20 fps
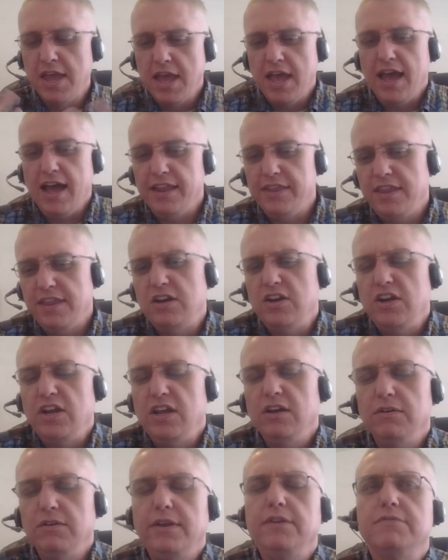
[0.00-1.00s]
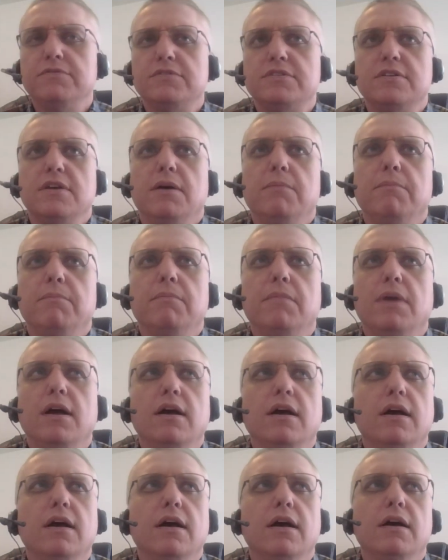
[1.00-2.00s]
and then he'll give some
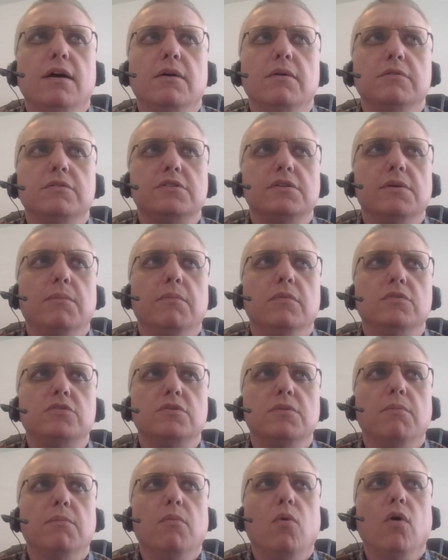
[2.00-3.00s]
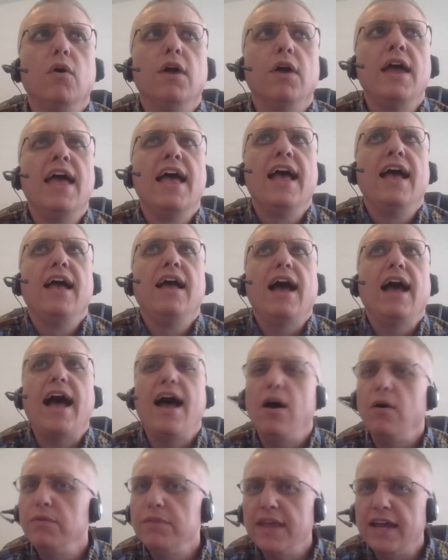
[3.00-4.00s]
more
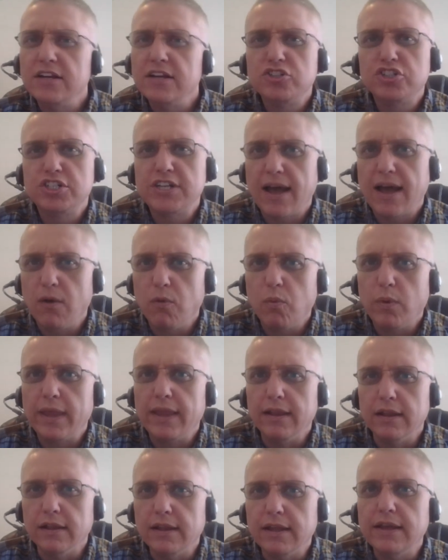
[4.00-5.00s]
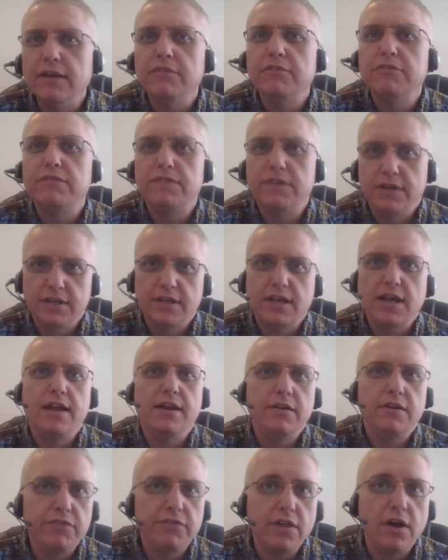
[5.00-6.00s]
"how then shall we live"
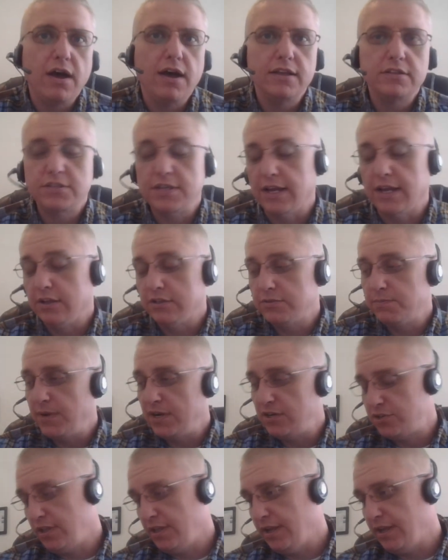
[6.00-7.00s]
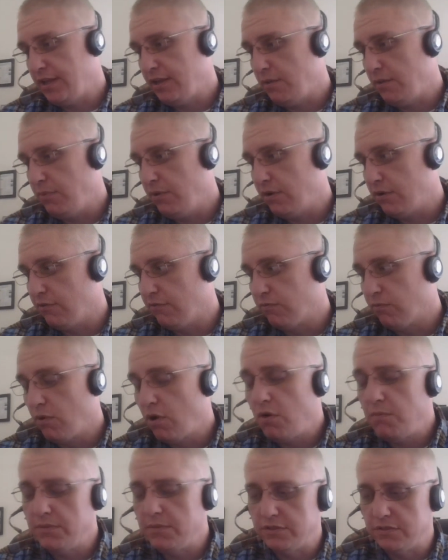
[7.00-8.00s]
kind of thoughts. And especially in the book of
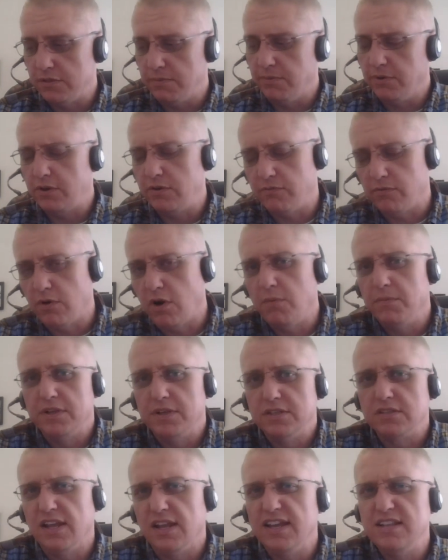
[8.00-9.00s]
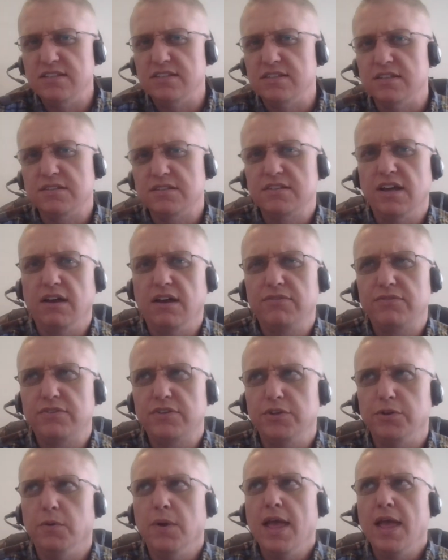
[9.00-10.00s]
Romans lends itself
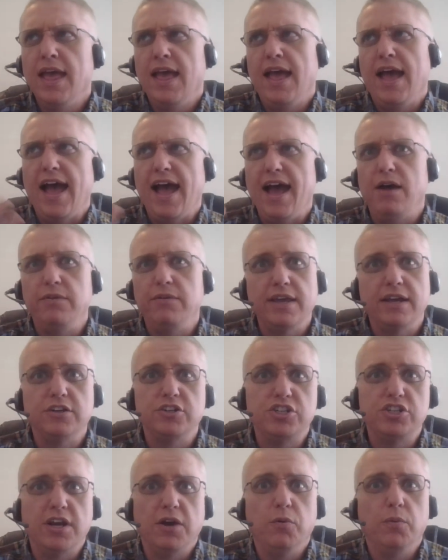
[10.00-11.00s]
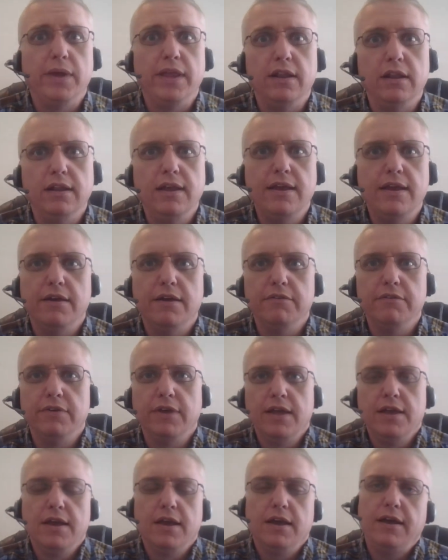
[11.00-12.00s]
to "how then shall we live"
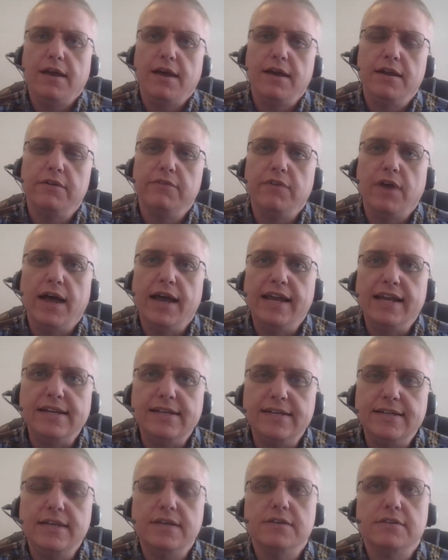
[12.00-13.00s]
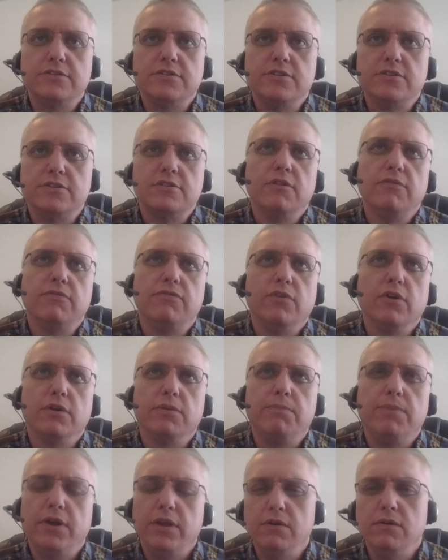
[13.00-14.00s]
kind of ideas and so forth.
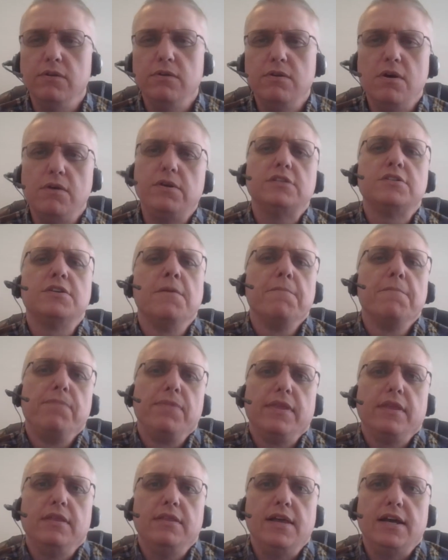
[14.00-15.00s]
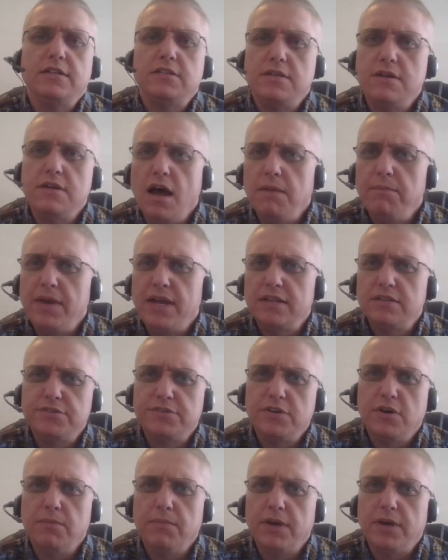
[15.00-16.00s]
But you'll notice that's not been
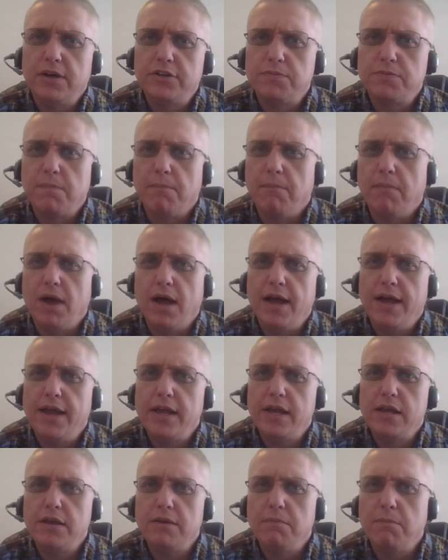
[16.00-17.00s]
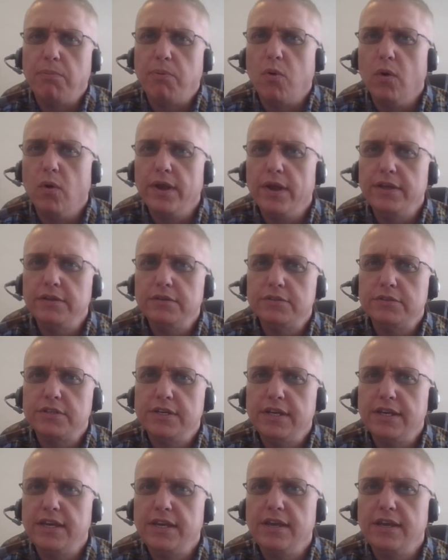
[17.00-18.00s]
so much my point
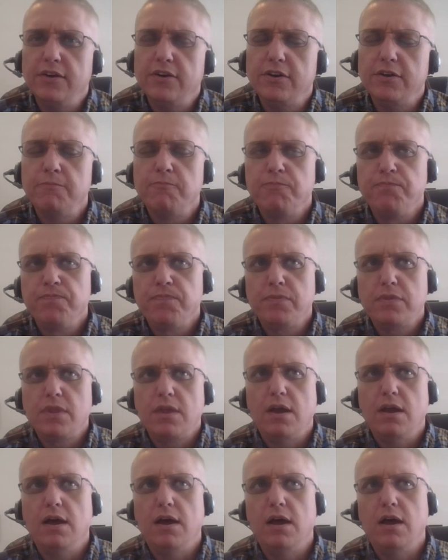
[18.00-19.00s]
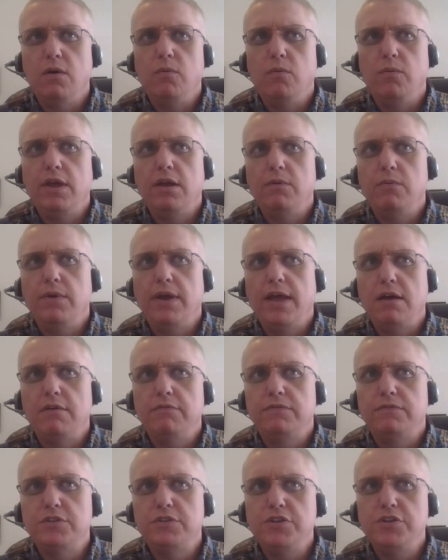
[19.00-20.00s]
here. We
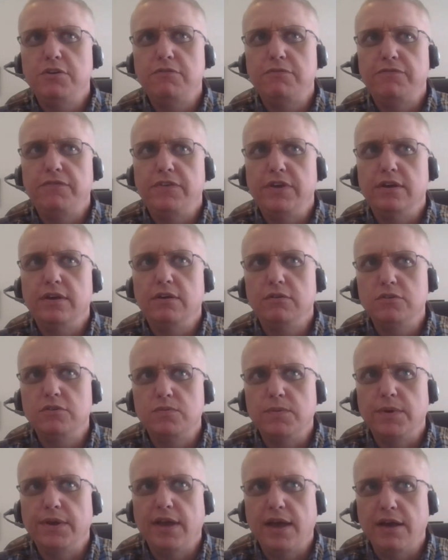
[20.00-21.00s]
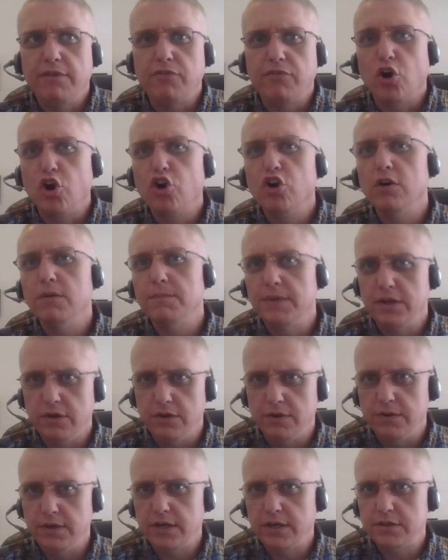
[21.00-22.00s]
have two fields. We have
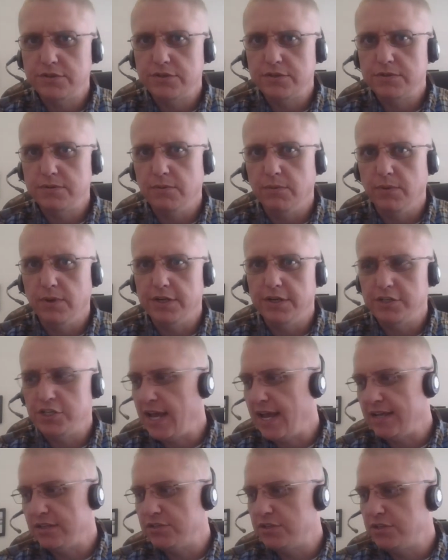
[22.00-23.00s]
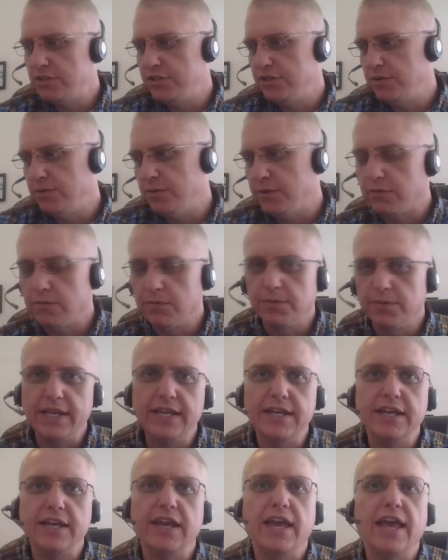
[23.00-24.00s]
hermeneutics, which has to do with
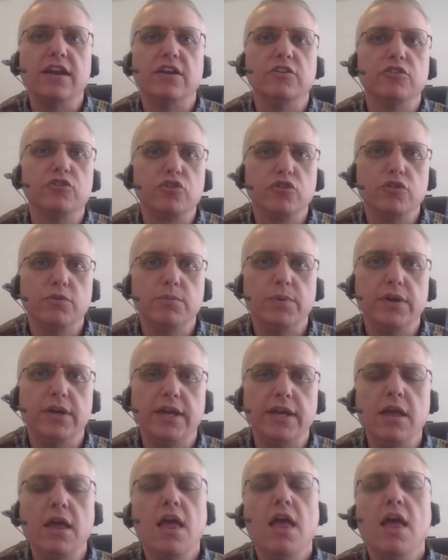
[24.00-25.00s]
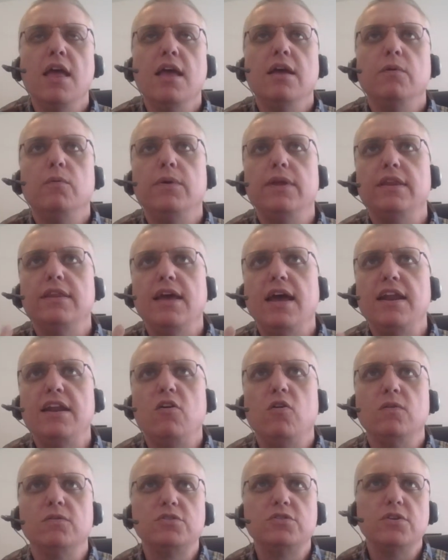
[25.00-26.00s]
reading and interpreting. We then
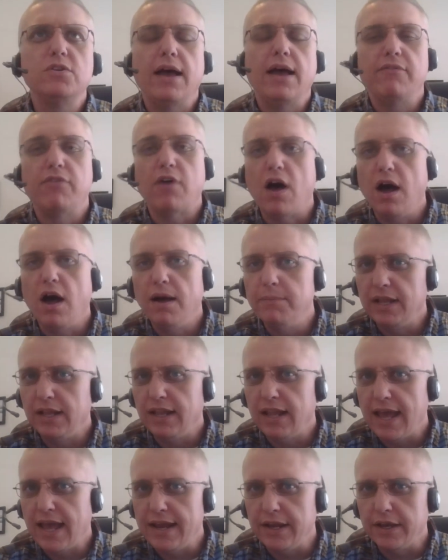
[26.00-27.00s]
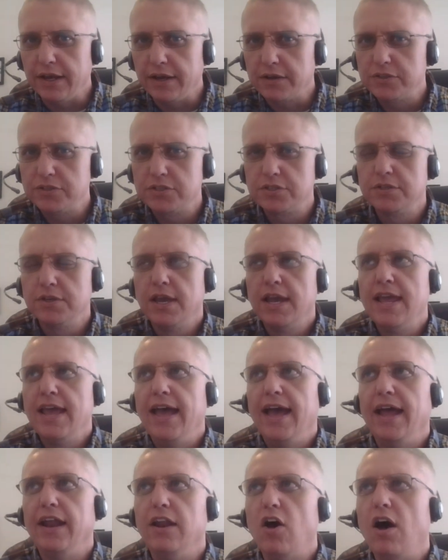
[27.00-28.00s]
also have homiletics.
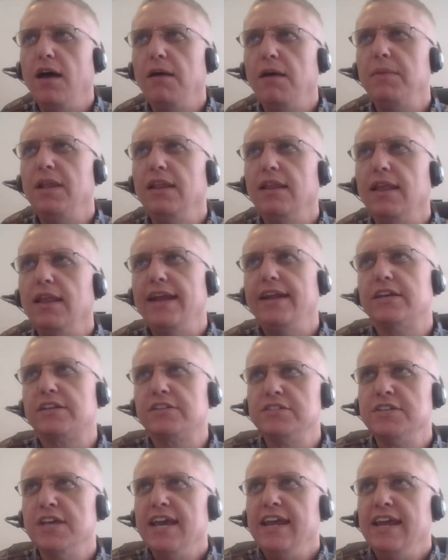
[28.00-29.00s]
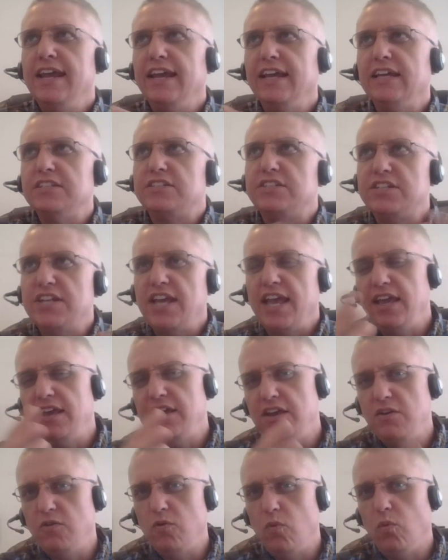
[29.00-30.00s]
And homiletics is
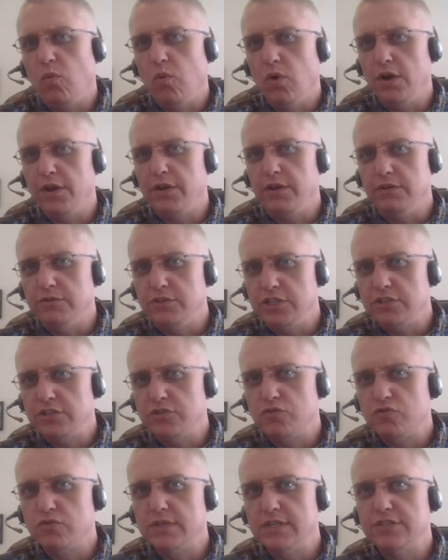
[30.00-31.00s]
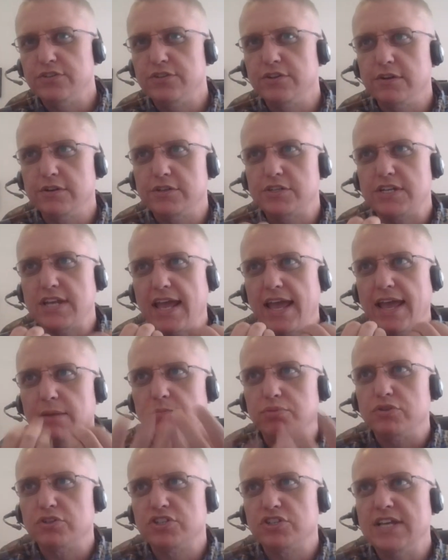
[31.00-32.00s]
taking what you just researched
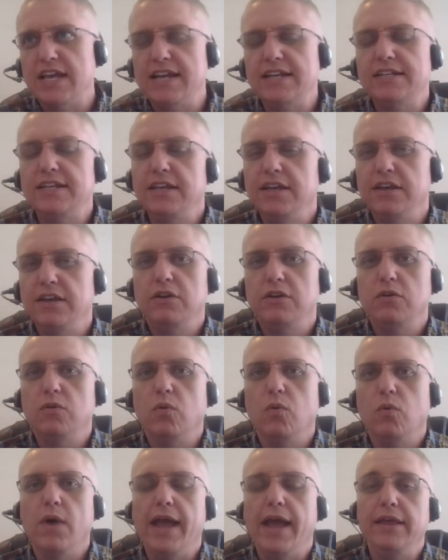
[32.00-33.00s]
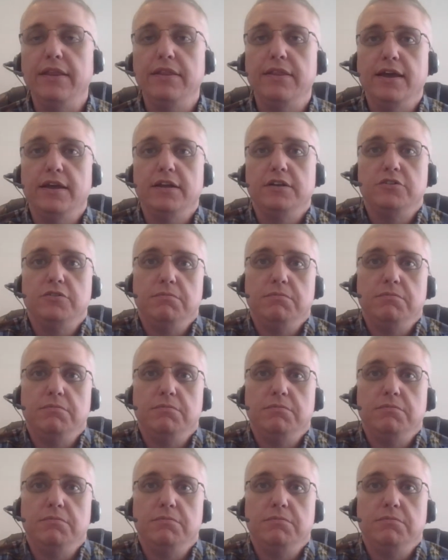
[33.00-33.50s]
and presenting it in a way that